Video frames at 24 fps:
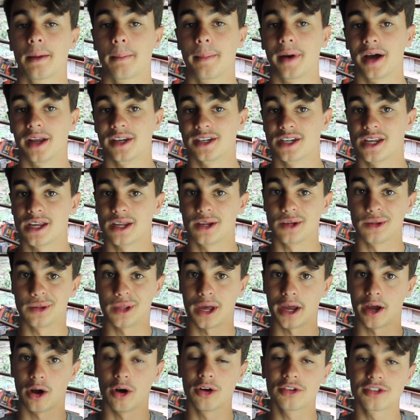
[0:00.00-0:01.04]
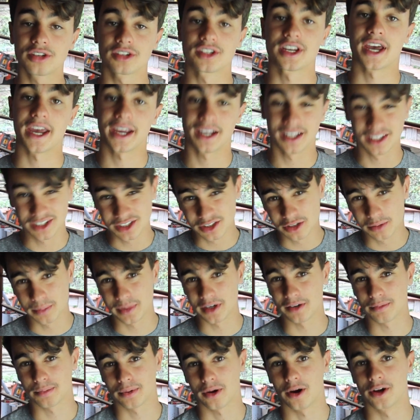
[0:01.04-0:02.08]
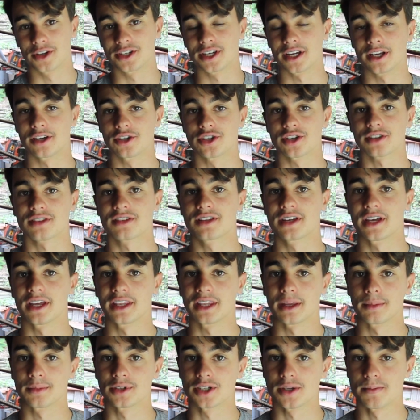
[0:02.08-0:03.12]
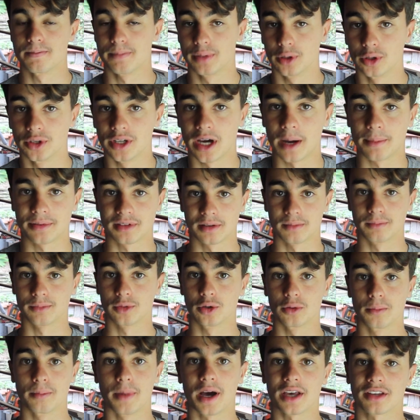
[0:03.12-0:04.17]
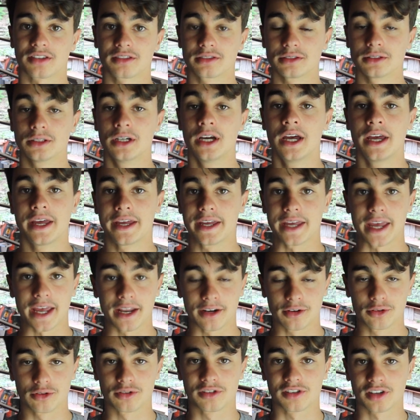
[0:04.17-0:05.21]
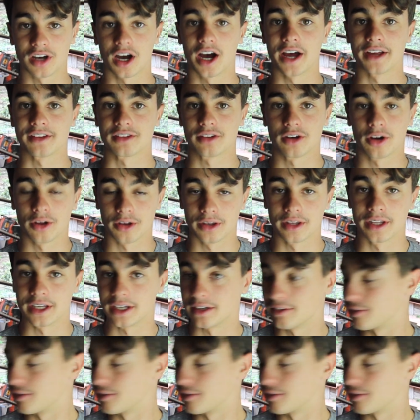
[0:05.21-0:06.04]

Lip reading: But they also take a little bit of protein just to get them to build up some good muscle and good size on the